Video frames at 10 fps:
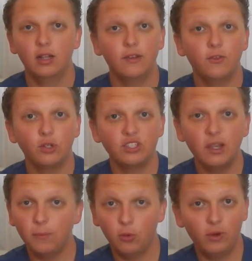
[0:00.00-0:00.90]
Like for
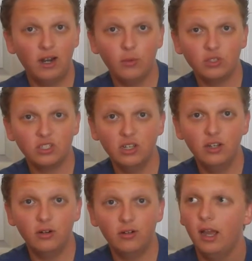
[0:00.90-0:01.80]
example, when I was
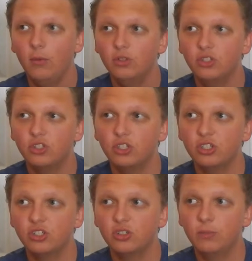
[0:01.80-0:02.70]
little, I was
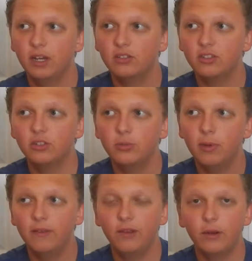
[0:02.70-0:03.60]
just about to do
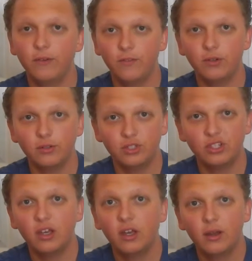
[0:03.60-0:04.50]
my very first